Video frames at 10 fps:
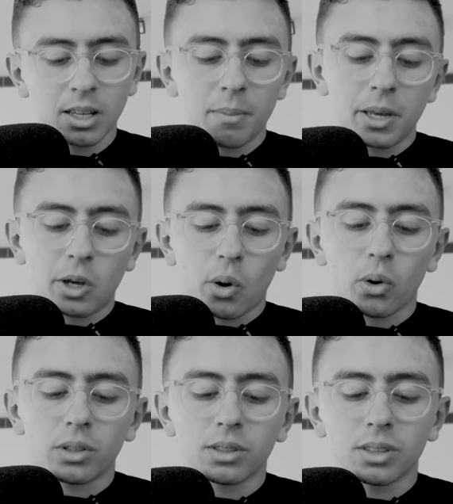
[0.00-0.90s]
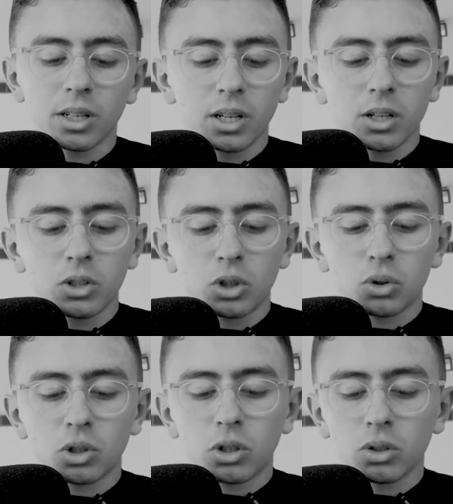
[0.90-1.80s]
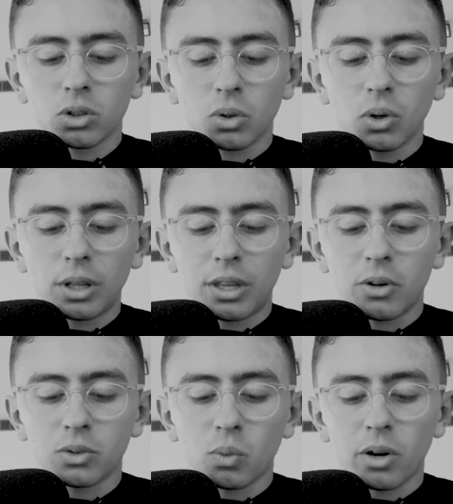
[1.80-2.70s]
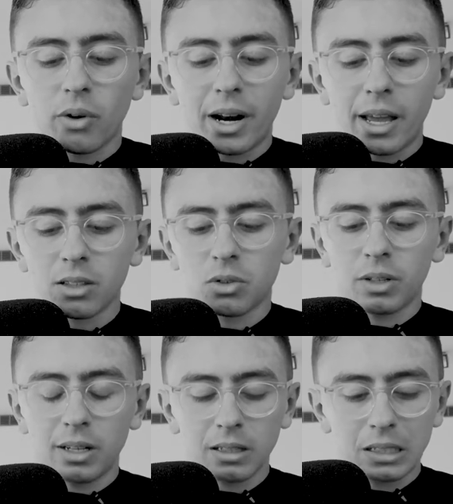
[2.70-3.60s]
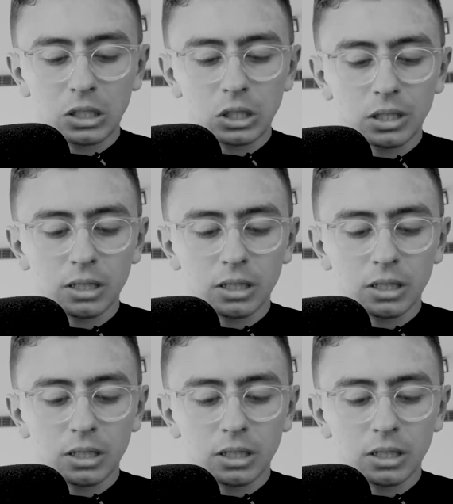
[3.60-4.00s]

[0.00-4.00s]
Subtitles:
Because children are not taught that there is one right answer in Gillage.